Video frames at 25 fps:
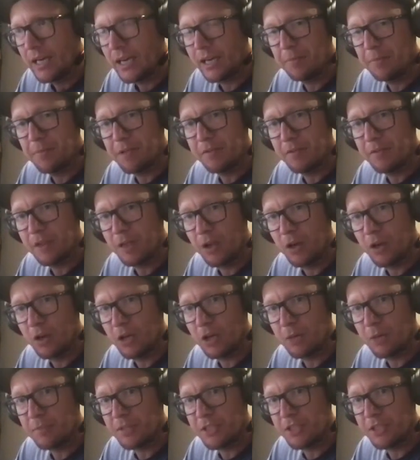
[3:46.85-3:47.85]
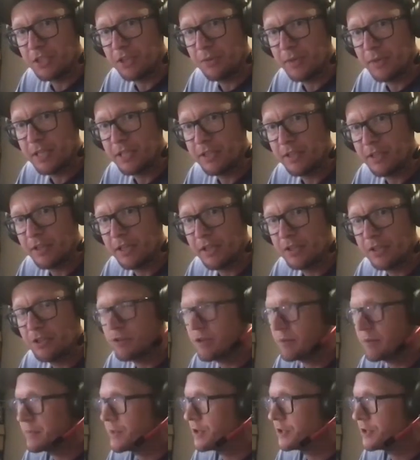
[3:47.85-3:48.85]
Had a bit of a lock-up situation there, so
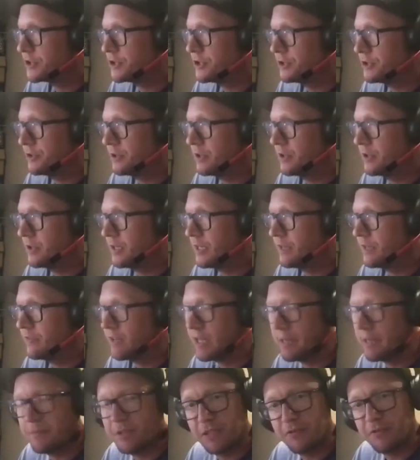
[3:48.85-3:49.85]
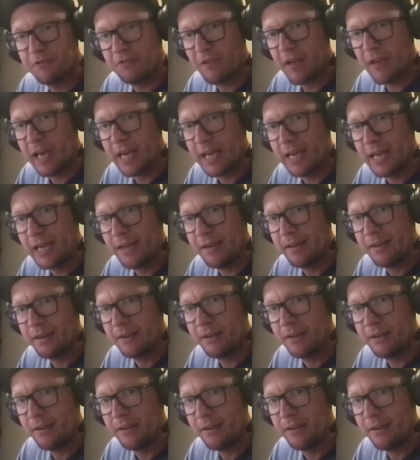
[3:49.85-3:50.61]
I'm not sure if I'm just fat-handed